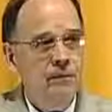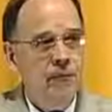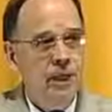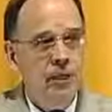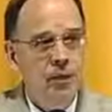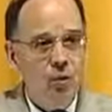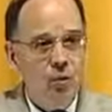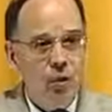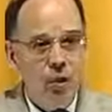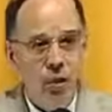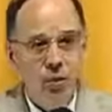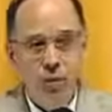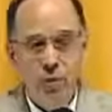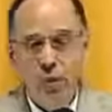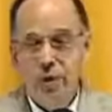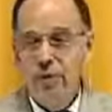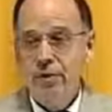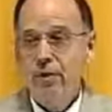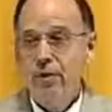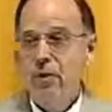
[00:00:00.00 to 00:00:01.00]
and to work
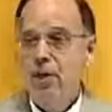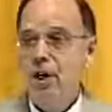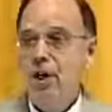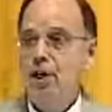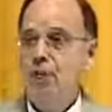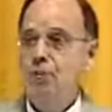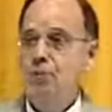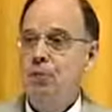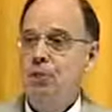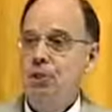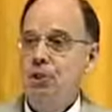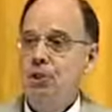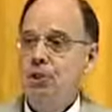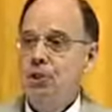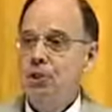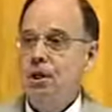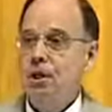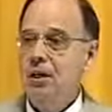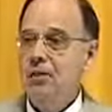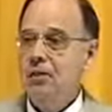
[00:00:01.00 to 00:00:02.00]
with her husband
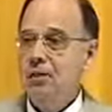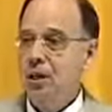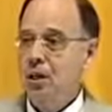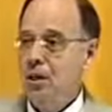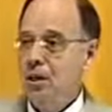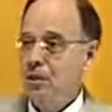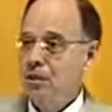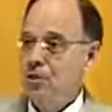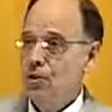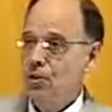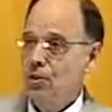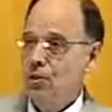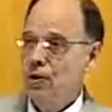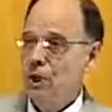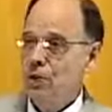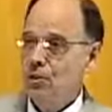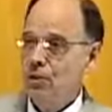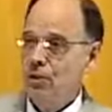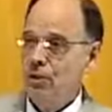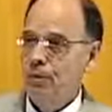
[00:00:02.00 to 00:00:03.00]
instead of against her
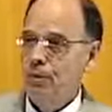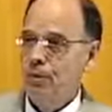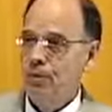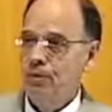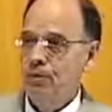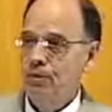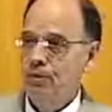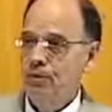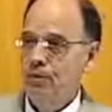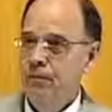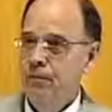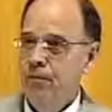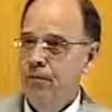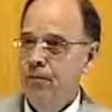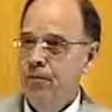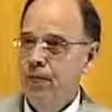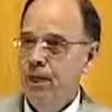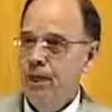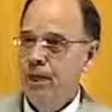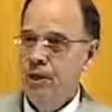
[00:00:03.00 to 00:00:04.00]
husband.
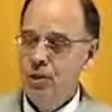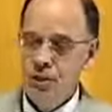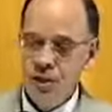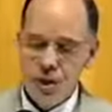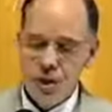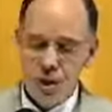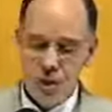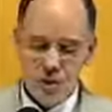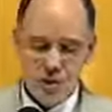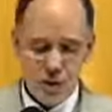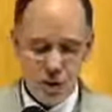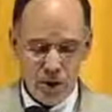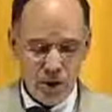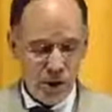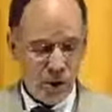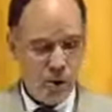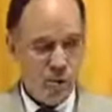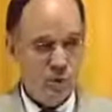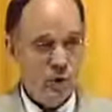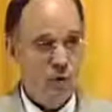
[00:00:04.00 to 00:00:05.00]
And she
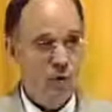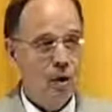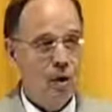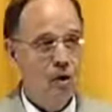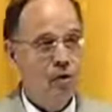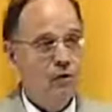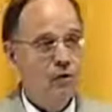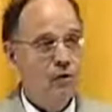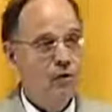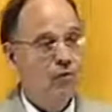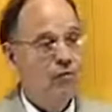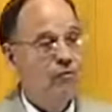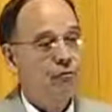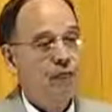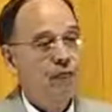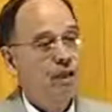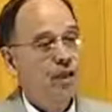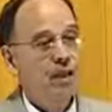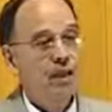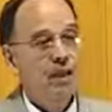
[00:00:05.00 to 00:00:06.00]
said it was the most
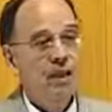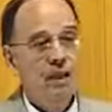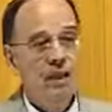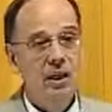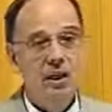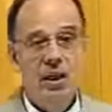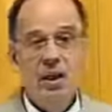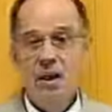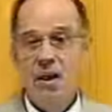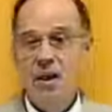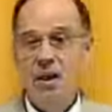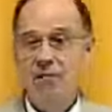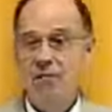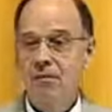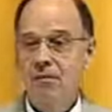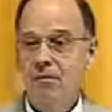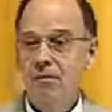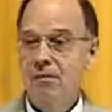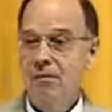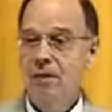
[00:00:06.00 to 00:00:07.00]
fulfilling thing I
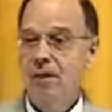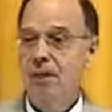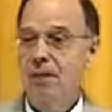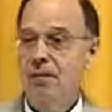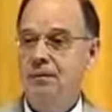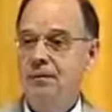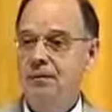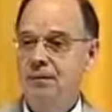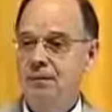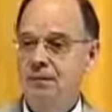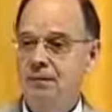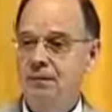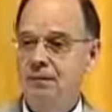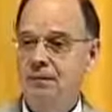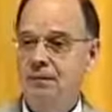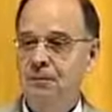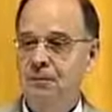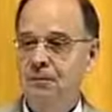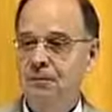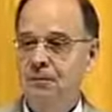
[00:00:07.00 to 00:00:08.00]
have ever done.
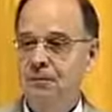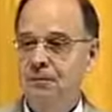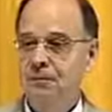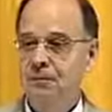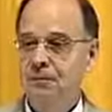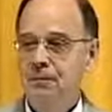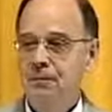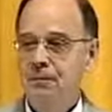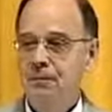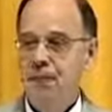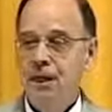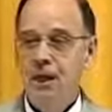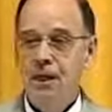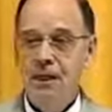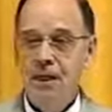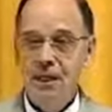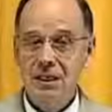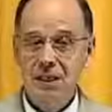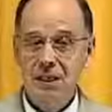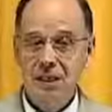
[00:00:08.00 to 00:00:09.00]
Now,
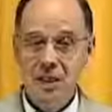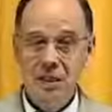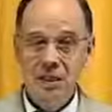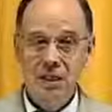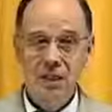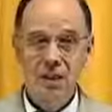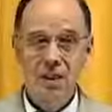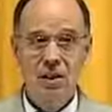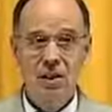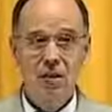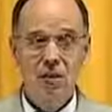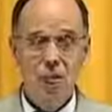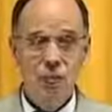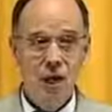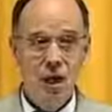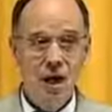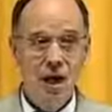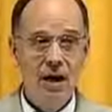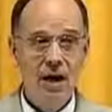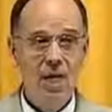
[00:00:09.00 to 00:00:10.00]
contented
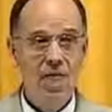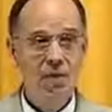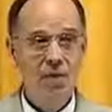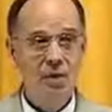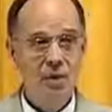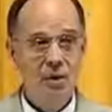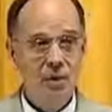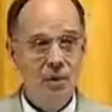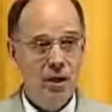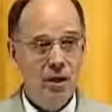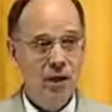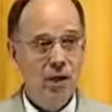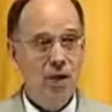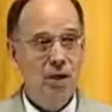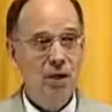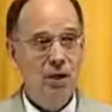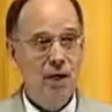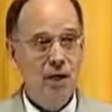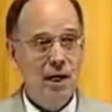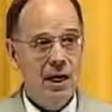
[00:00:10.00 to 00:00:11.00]
wives and
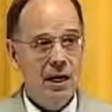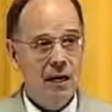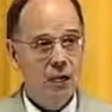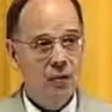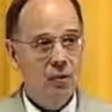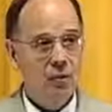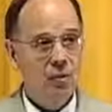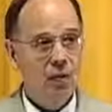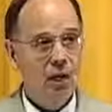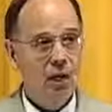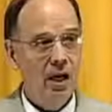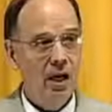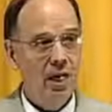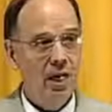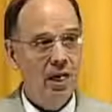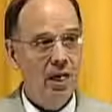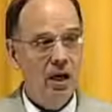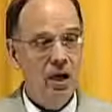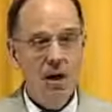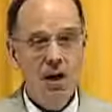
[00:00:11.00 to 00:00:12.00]
mothers and
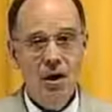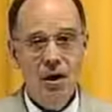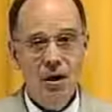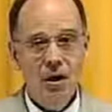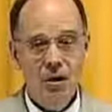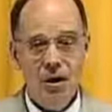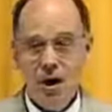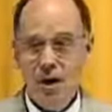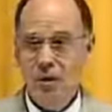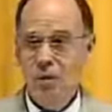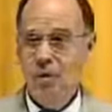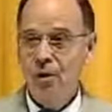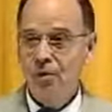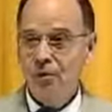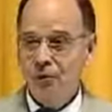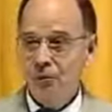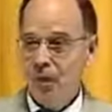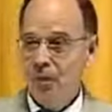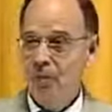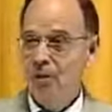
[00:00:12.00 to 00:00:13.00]
housewives are not what
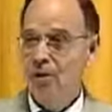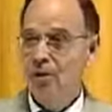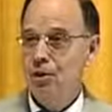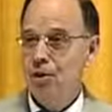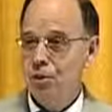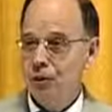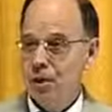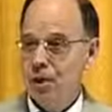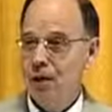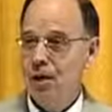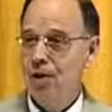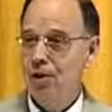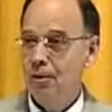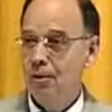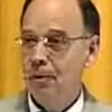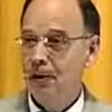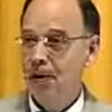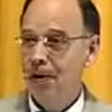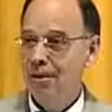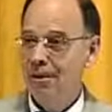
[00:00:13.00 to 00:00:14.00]
feminists want to hear
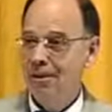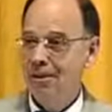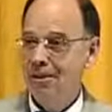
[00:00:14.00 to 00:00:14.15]
about